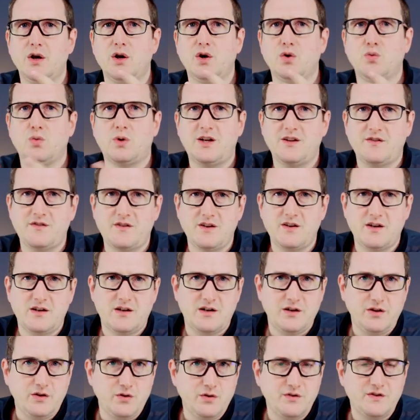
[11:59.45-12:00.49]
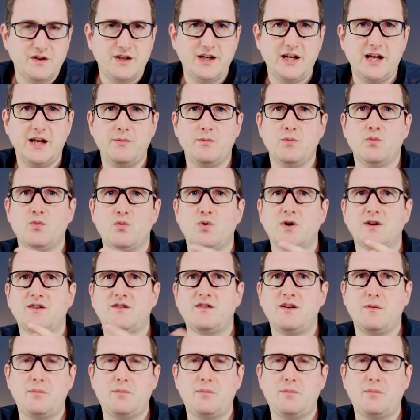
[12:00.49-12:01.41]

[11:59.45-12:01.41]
what is the username, what's the